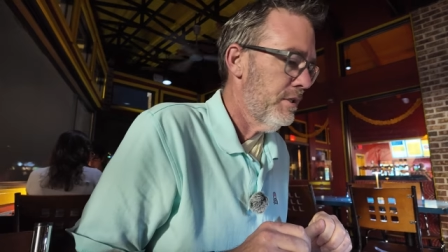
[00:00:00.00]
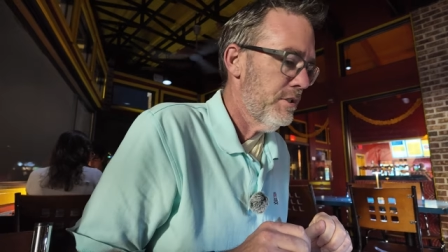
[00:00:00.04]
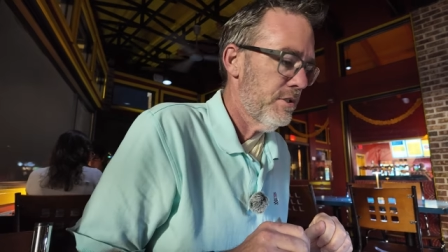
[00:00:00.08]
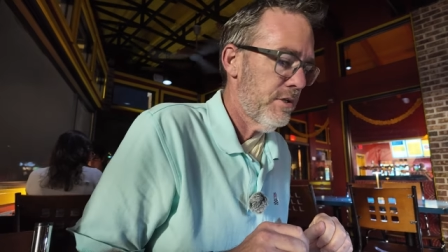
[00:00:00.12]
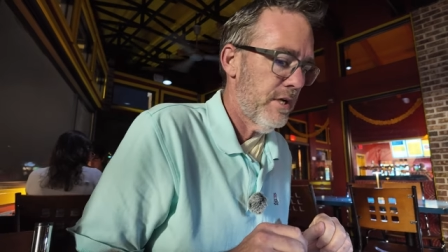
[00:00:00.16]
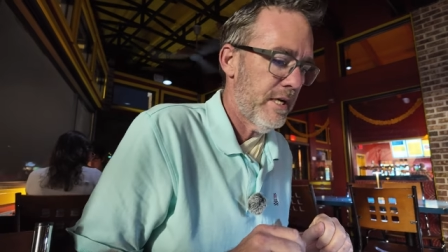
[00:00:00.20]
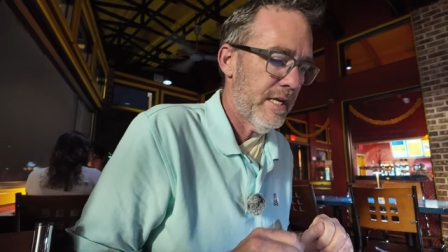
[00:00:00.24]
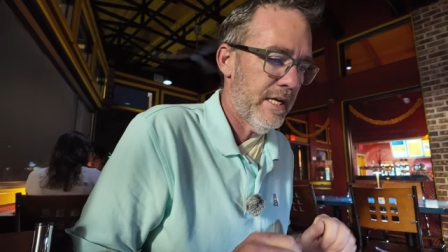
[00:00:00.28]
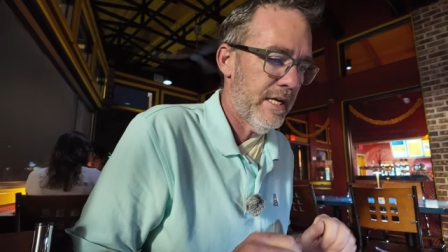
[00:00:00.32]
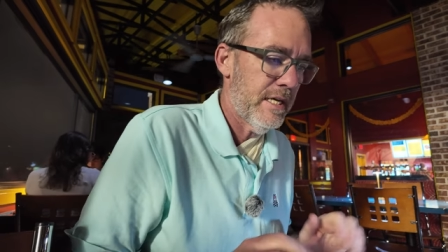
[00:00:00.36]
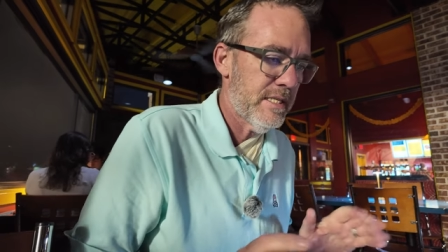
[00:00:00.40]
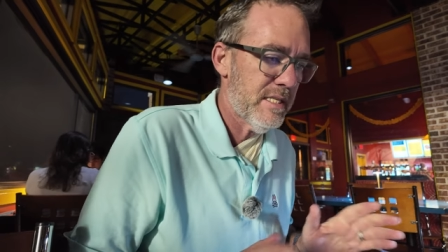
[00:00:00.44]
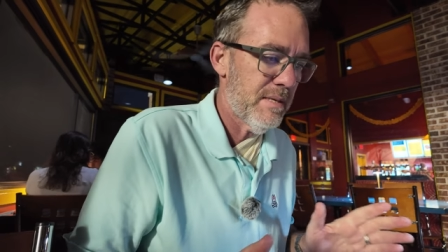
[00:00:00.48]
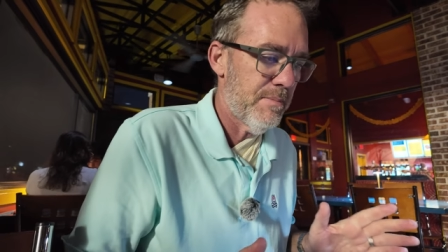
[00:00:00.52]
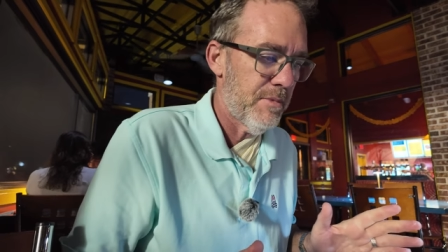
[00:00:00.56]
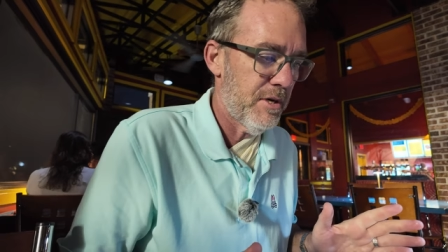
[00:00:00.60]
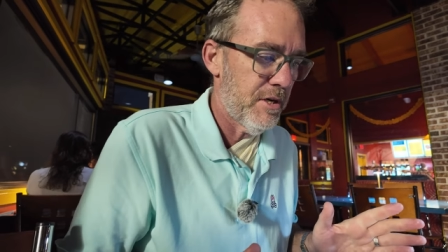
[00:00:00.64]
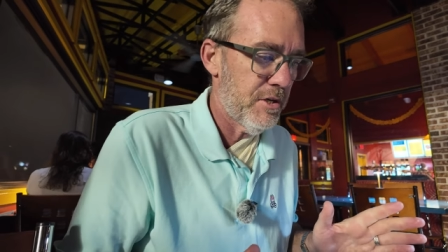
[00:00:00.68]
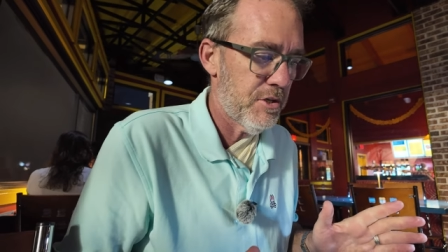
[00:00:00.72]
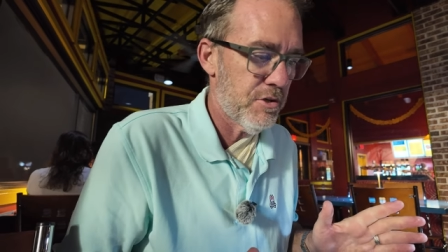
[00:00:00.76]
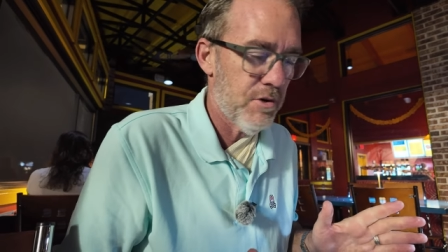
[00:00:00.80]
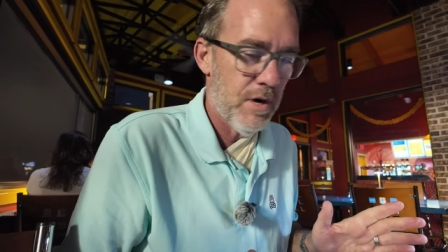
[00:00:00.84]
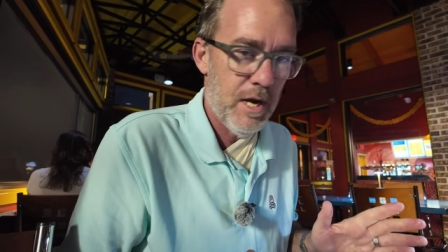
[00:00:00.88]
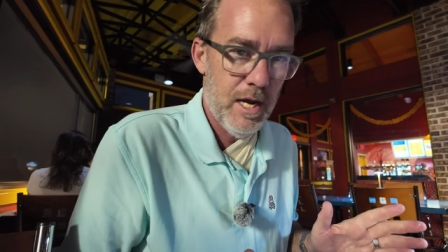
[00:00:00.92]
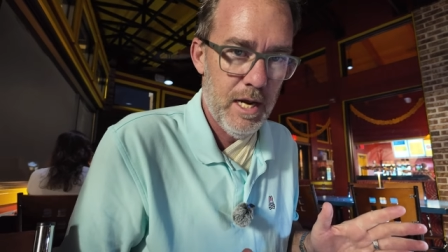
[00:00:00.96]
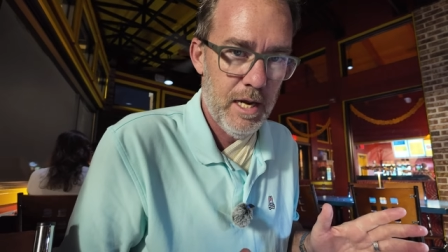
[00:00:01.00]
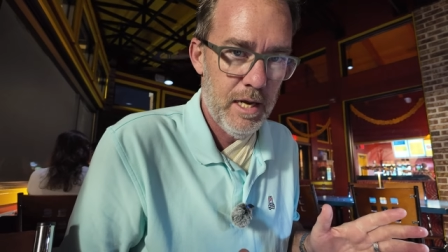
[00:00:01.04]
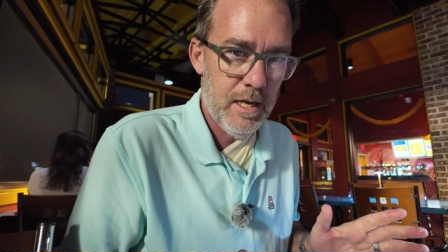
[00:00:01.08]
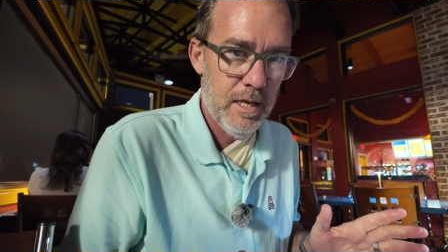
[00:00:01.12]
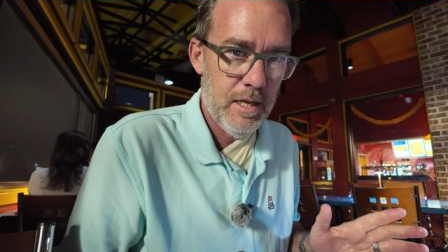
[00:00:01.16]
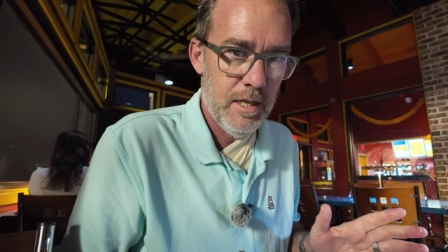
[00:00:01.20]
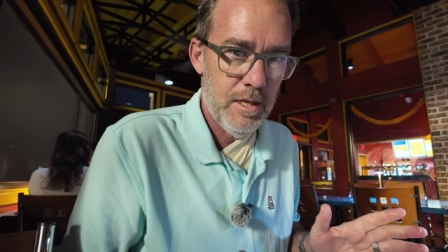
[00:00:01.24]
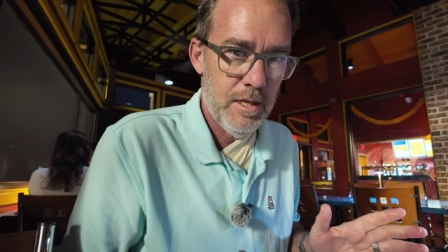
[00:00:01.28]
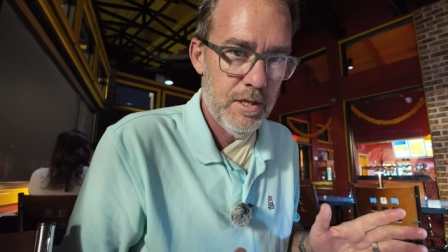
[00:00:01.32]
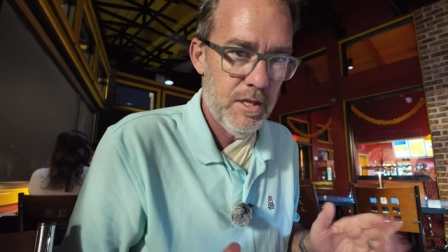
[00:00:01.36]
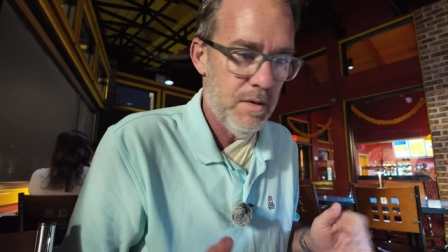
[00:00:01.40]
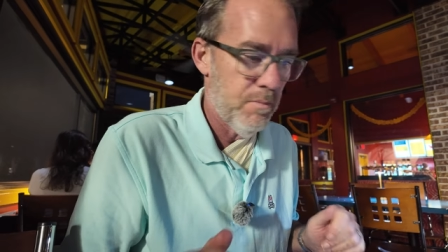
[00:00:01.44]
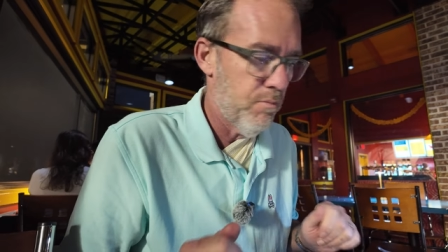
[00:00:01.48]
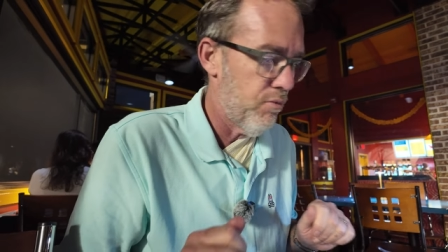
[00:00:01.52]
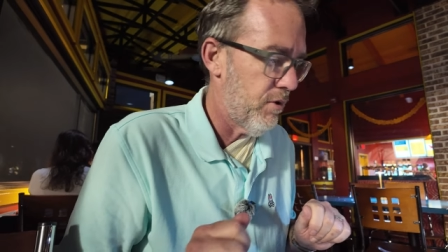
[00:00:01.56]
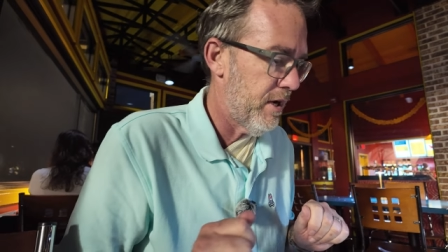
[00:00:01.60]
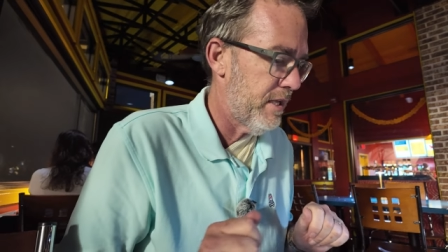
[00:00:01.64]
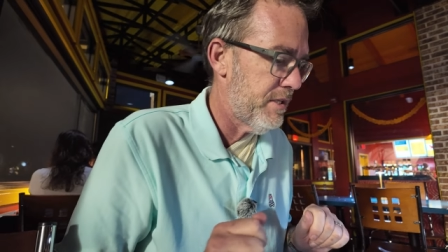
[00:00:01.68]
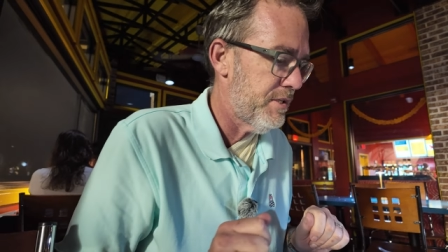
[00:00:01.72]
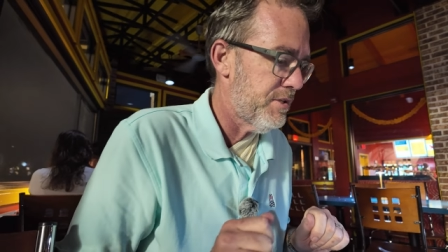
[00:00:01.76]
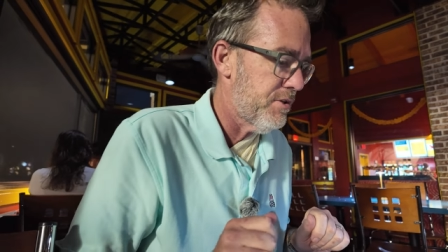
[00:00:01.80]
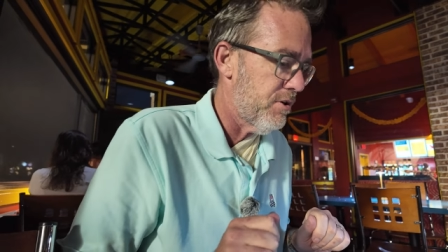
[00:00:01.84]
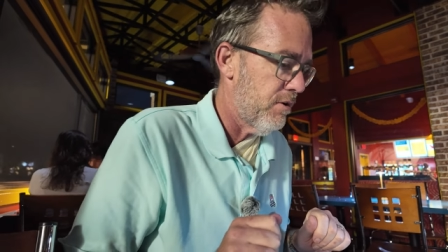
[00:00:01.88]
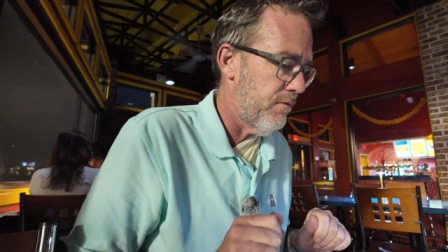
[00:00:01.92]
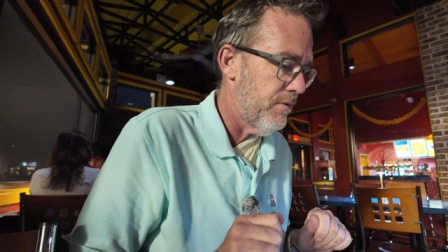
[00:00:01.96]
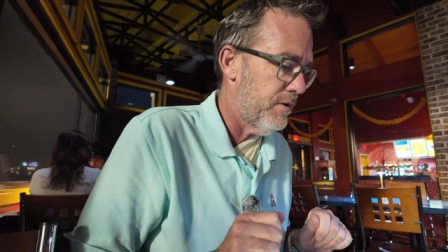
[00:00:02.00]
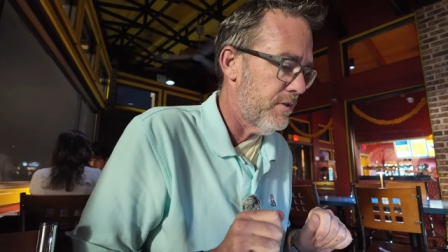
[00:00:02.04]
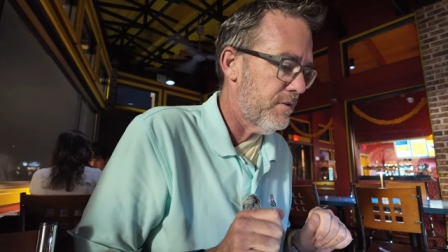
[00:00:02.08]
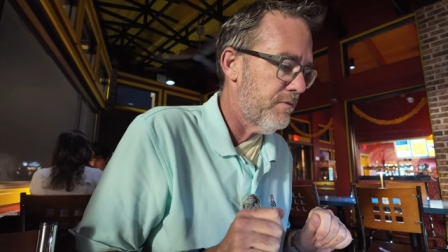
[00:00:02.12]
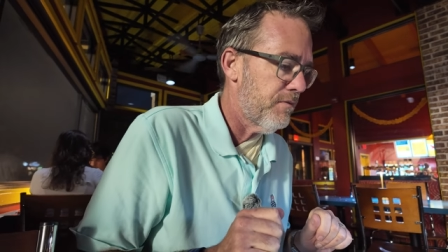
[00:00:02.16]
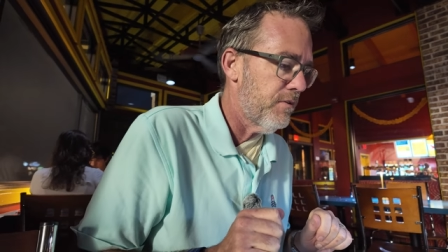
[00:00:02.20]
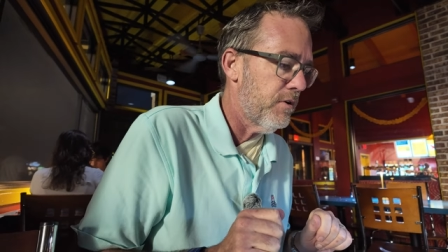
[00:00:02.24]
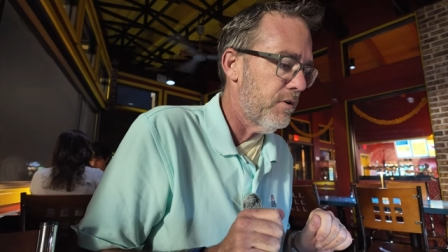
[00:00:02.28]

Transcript: So I guess I'm going to try the bread service